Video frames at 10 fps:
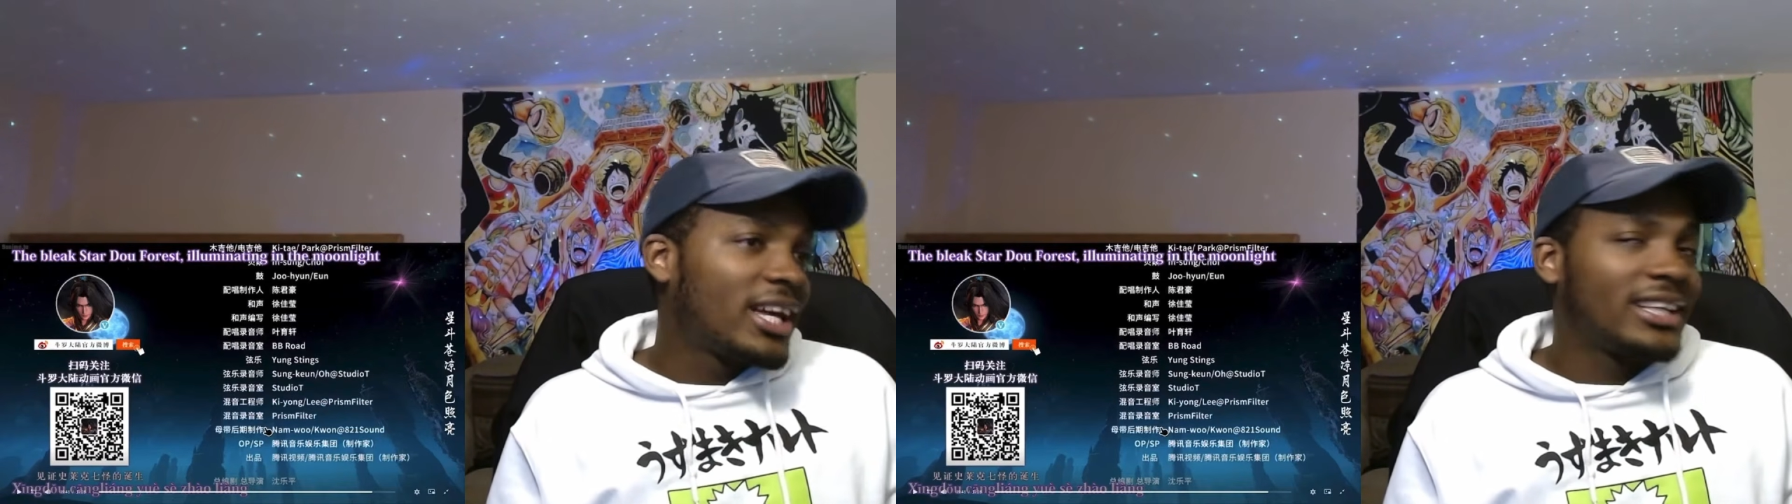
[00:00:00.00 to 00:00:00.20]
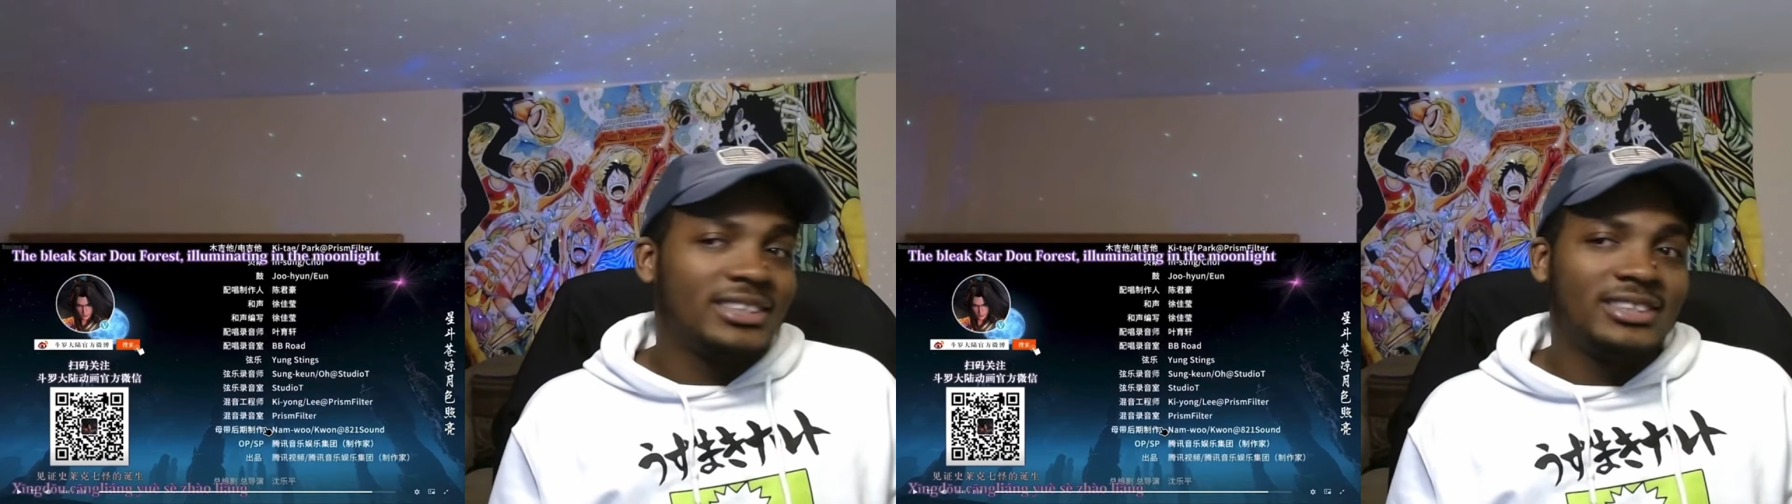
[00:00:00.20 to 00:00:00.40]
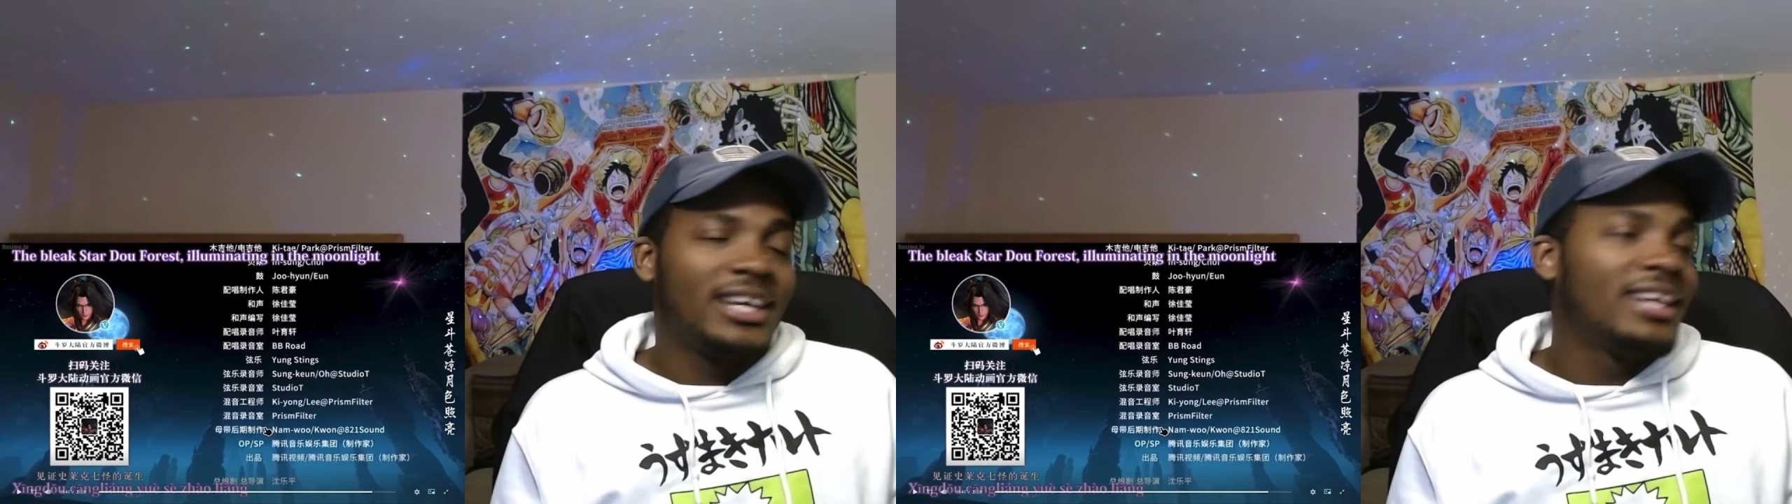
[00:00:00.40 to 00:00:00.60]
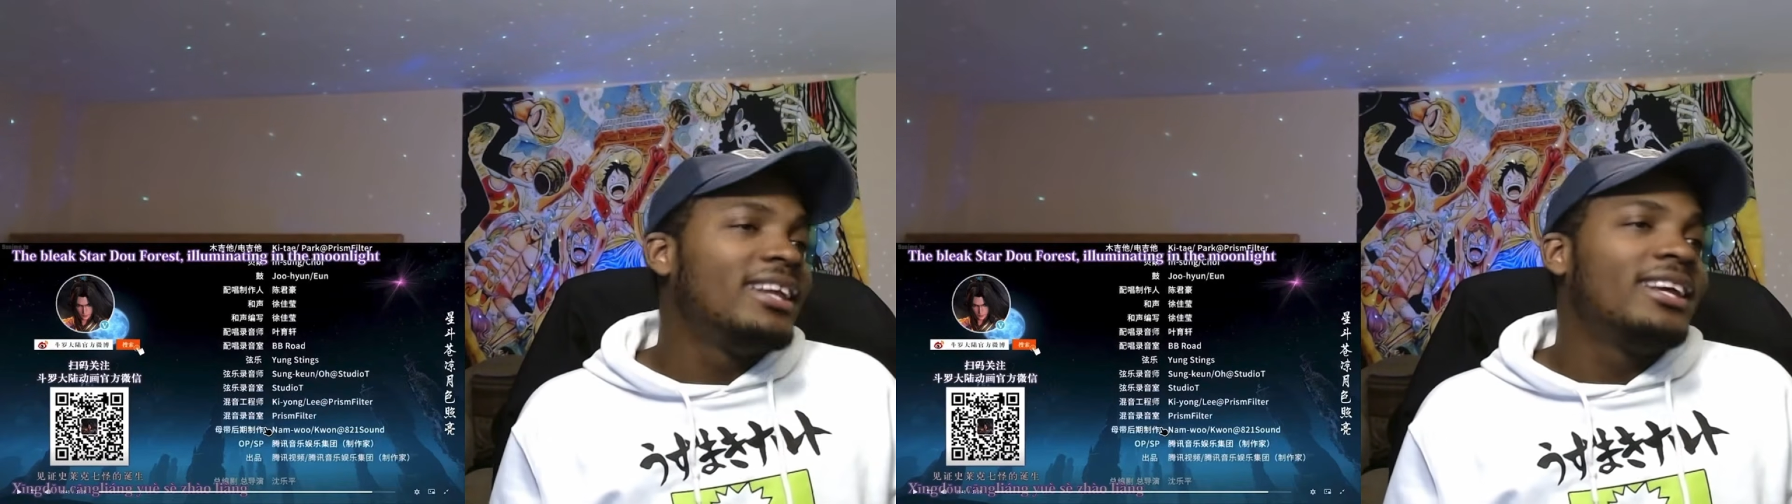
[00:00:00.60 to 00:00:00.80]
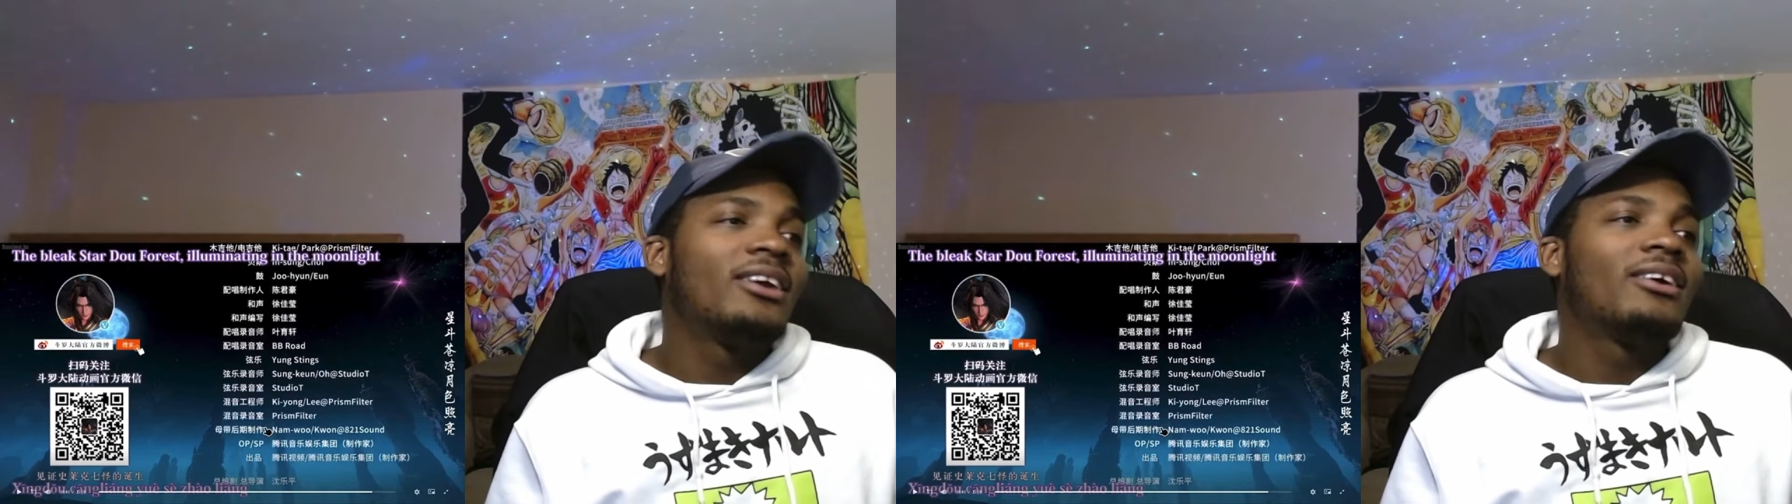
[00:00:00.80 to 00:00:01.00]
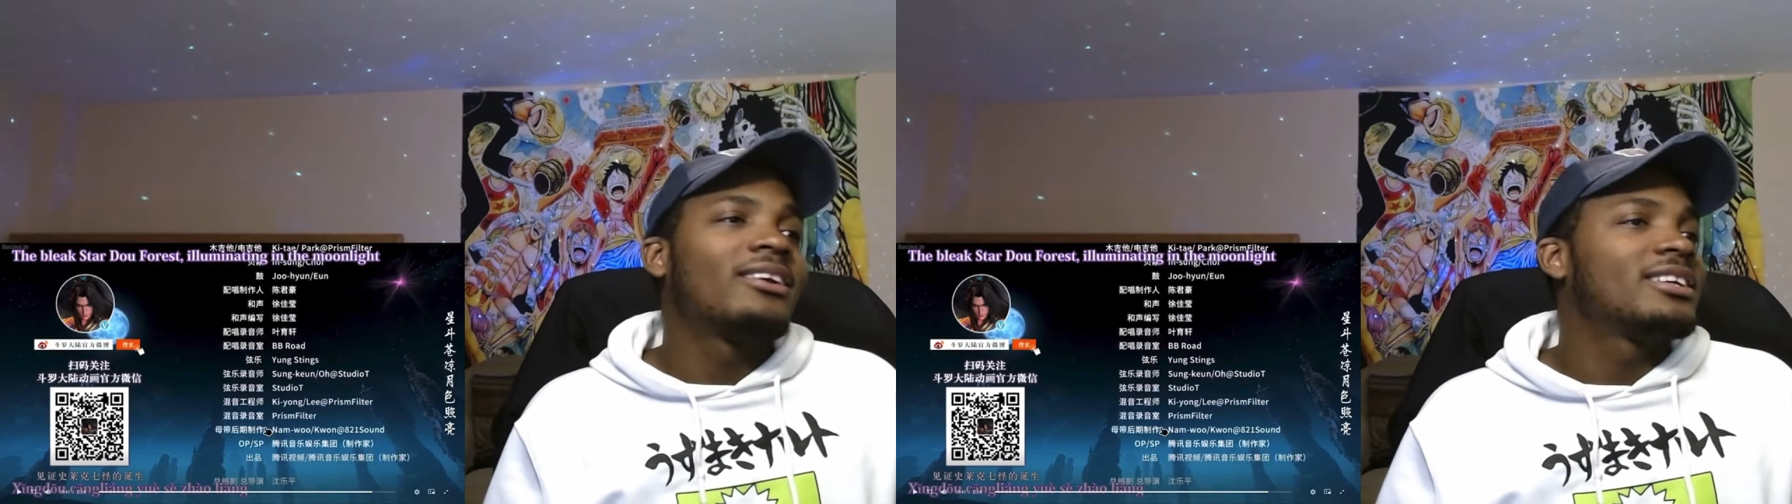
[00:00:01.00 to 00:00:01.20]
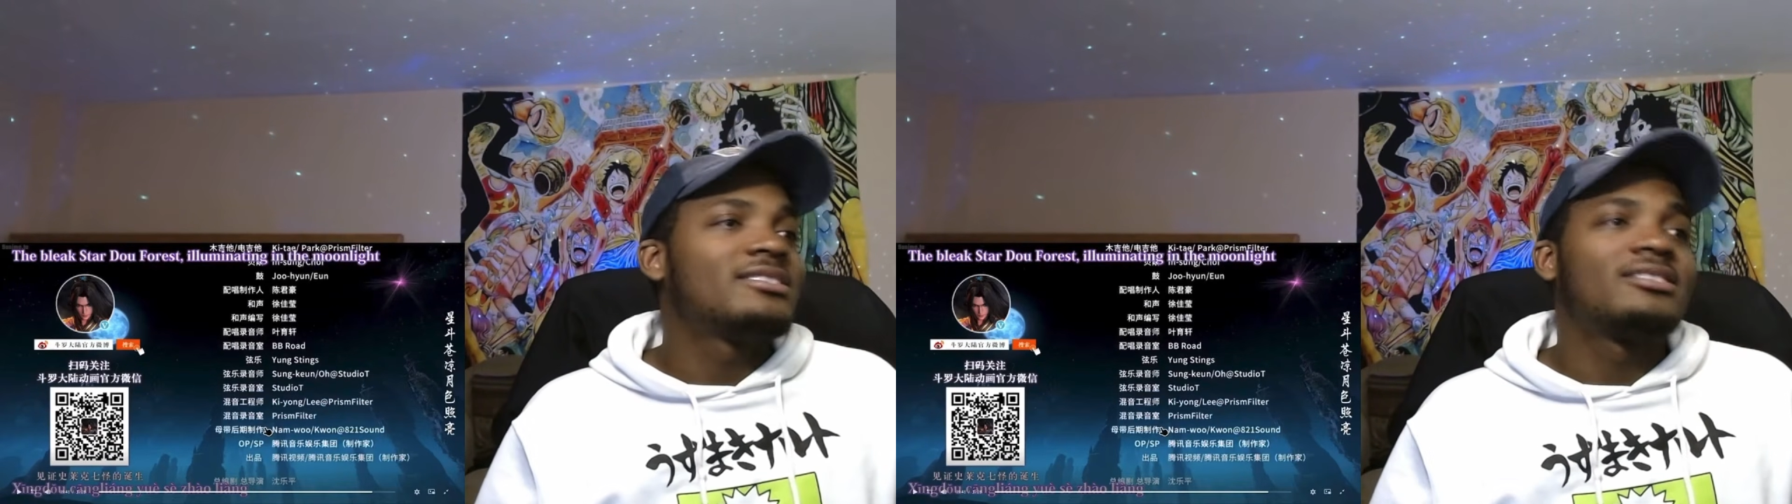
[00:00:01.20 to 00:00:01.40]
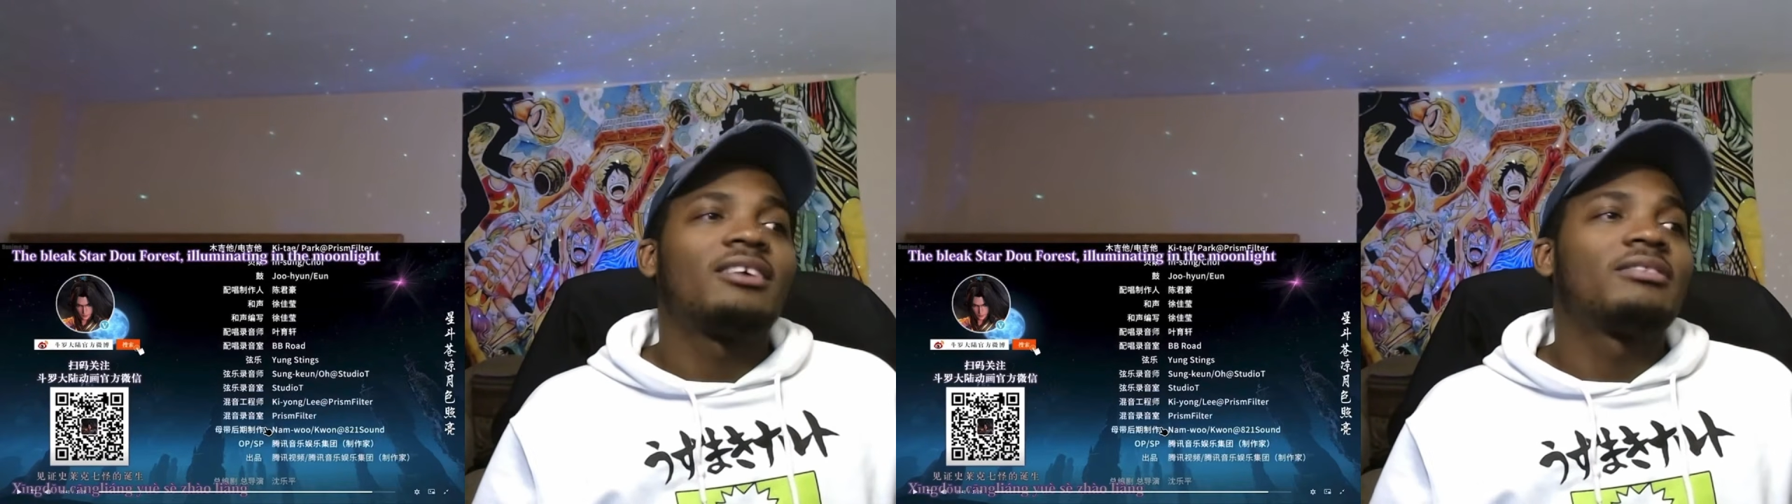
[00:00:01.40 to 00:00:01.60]
they need all this
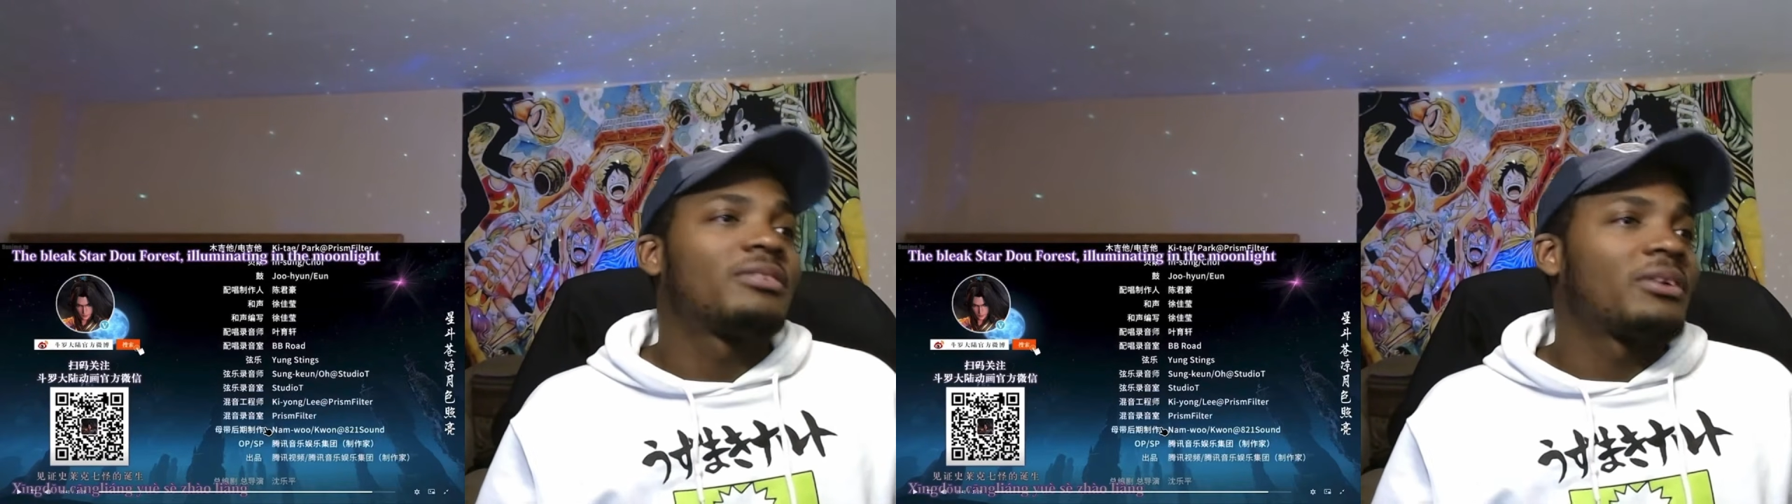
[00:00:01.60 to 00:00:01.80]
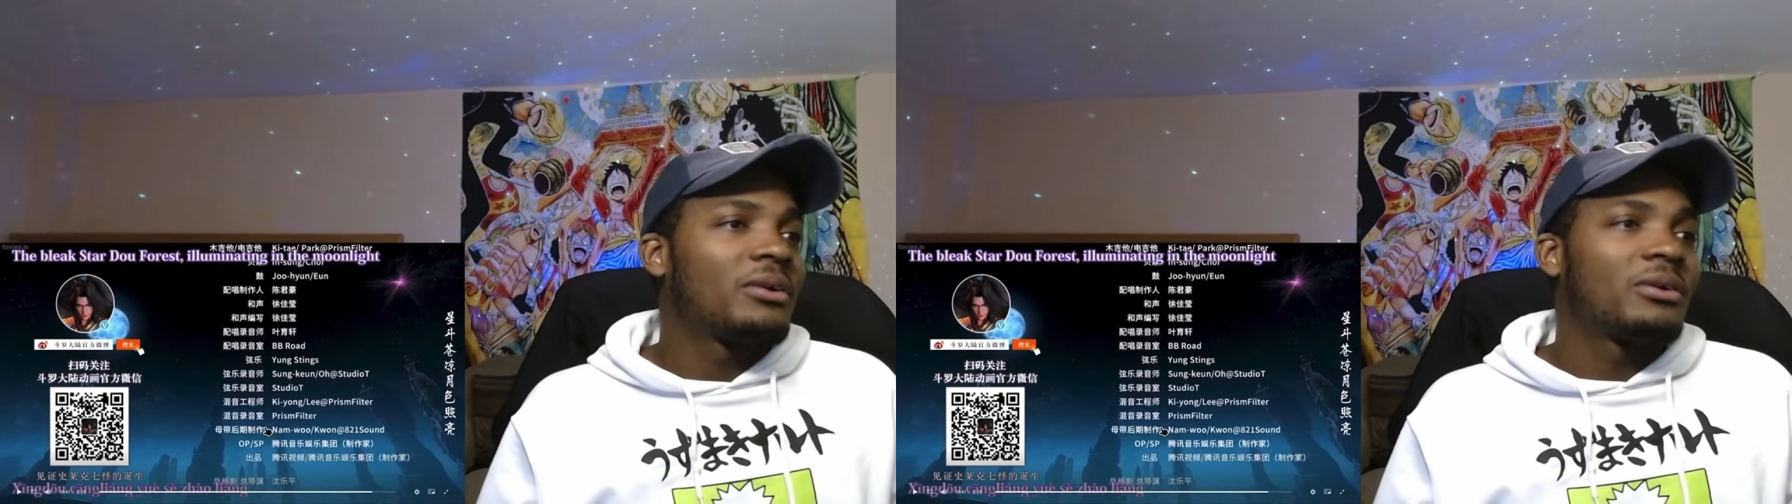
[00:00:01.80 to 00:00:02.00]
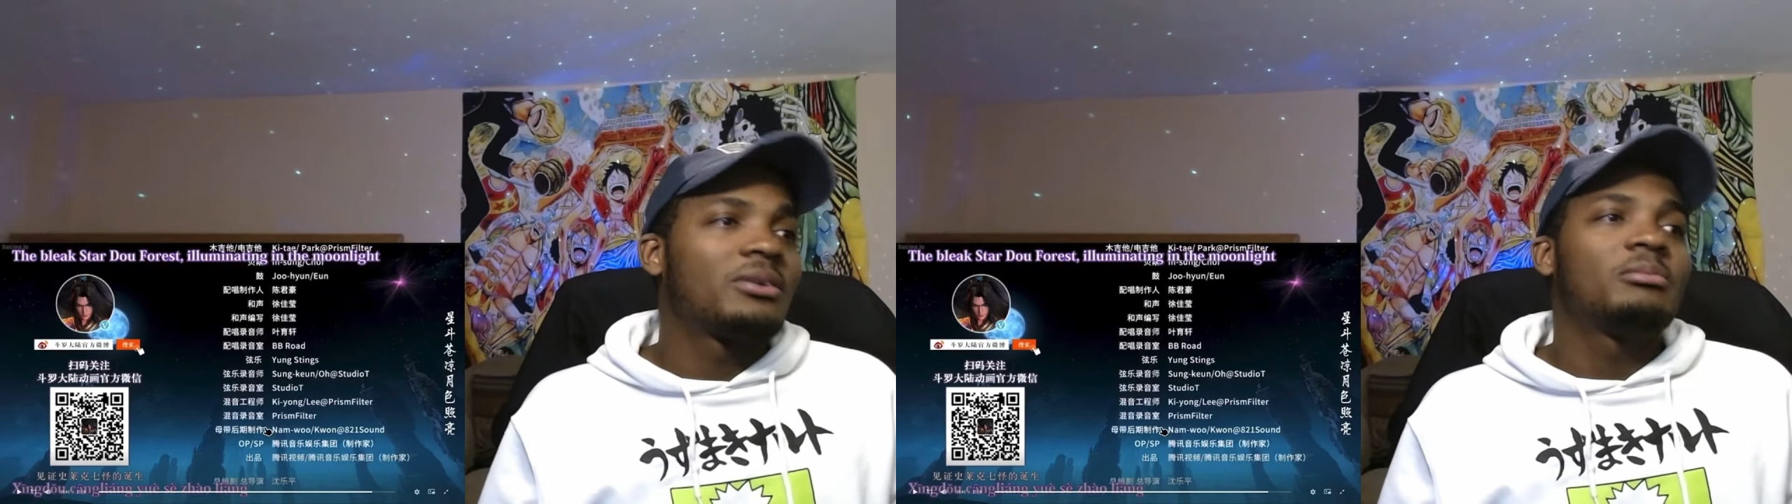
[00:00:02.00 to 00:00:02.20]
stuff for her to be